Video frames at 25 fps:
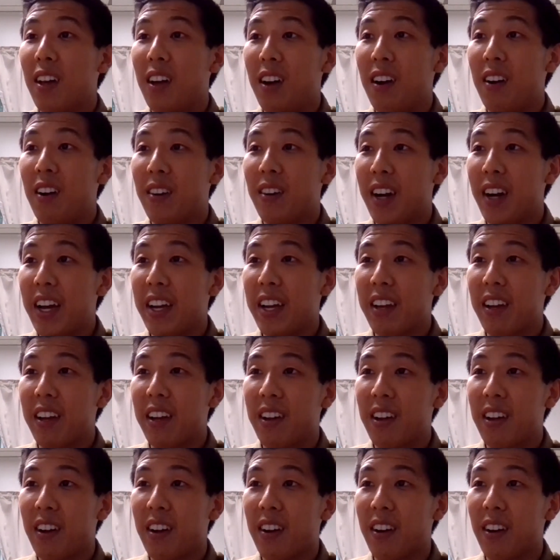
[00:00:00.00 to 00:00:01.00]
All right.
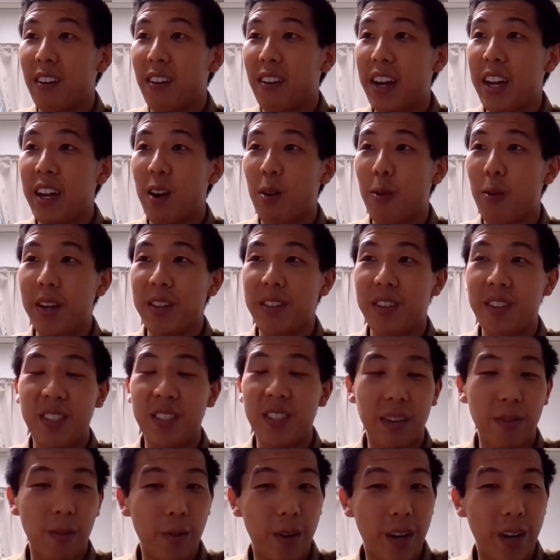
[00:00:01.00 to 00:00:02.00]
Great
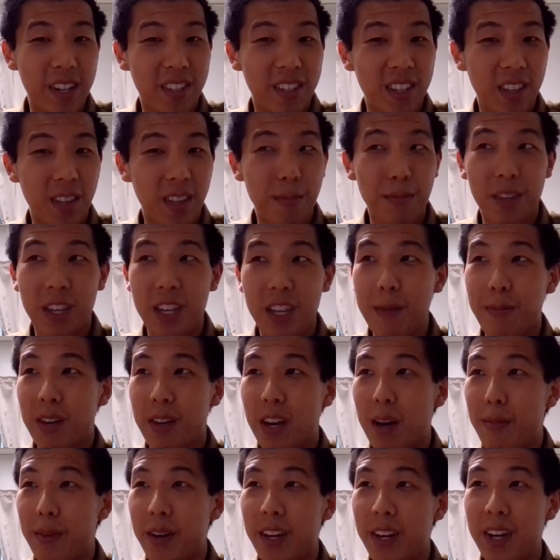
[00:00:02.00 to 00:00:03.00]
questions, everyone. I see them keep
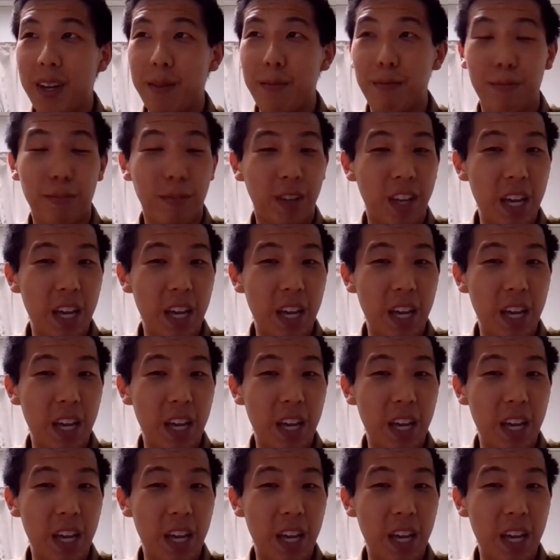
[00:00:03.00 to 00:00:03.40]
coming in.